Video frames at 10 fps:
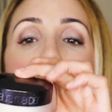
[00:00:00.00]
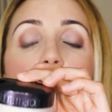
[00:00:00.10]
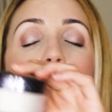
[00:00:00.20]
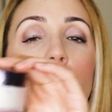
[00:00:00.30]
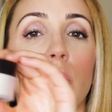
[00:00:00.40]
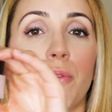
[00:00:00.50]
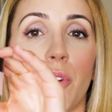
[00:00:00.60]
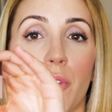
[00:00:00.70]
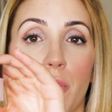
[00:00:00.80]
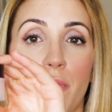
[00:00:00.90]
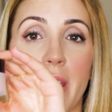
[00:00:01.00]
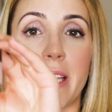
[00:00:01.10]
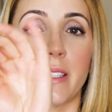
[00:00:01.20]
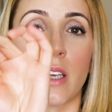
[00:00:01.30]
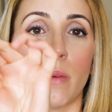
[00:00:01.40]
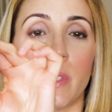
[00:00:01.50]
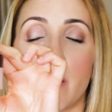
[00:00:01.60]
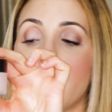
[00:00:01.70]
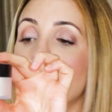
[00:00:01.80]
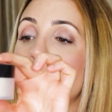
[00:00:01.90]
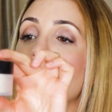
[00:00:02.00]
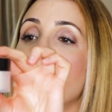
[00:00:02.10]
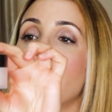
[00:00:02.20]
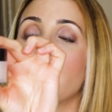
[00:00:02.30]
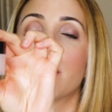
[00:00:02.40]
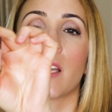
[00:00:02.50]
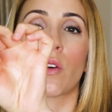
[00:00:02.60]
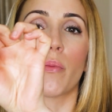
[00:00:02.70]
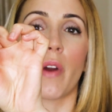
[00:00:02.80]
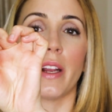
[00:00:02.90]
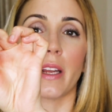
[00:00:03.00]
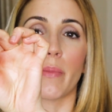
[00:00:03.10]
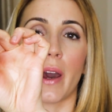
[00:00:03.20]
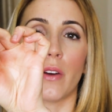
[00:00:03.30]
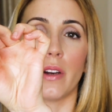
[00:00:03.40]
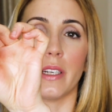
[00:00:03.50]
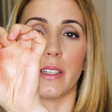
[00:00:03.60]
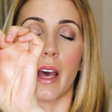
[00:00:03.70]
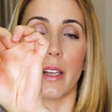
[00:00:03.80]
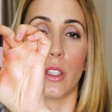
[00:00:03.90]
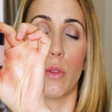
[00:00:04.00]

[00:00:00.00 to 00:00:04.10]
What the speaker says: full for the face comes in this, and then the Secret Brightening Powder is that